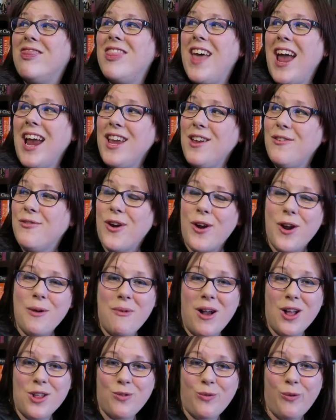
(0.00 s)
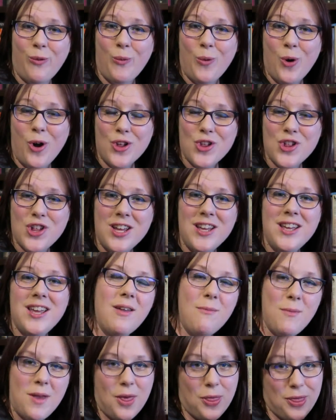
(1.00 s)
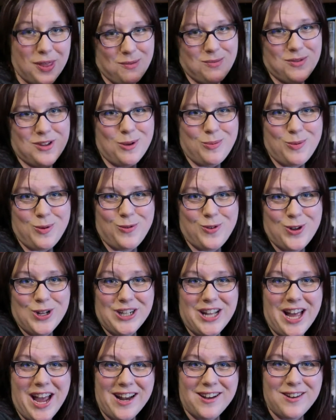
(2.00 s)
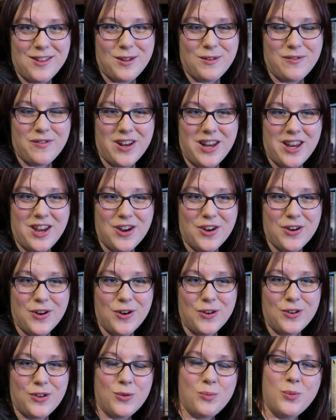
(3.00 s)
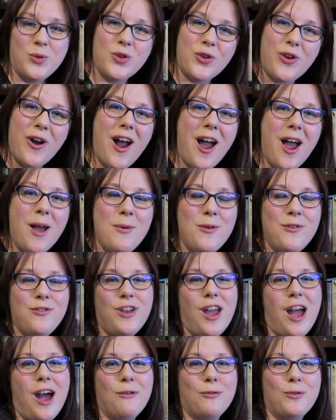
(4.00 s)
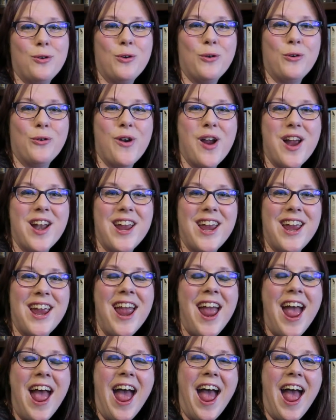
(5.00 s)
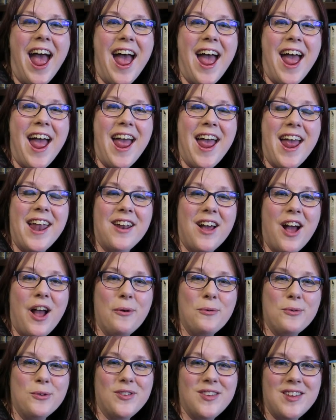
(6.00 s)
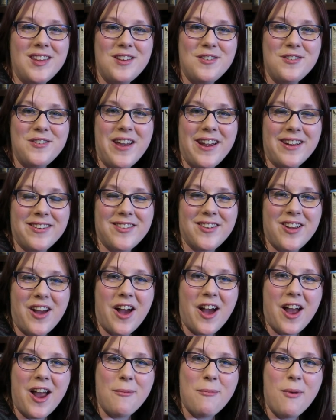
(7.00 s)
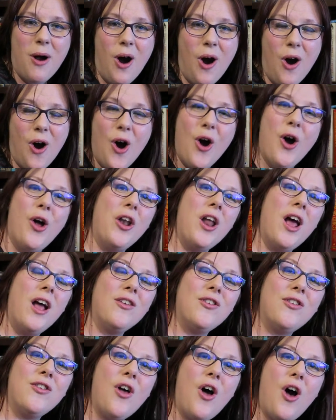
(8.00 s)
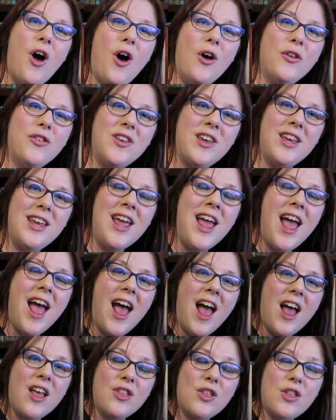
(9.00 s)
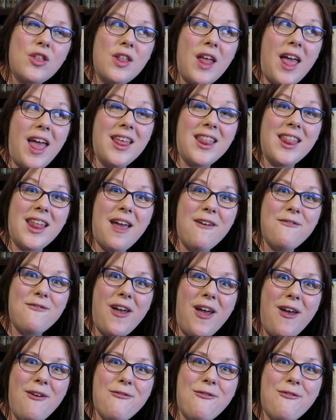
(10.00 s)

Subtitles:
thank you very much for watching. Give me a thumbs up if you liked the video. Subscribe if you haven't already. And I will see you next time on Aussie SFF.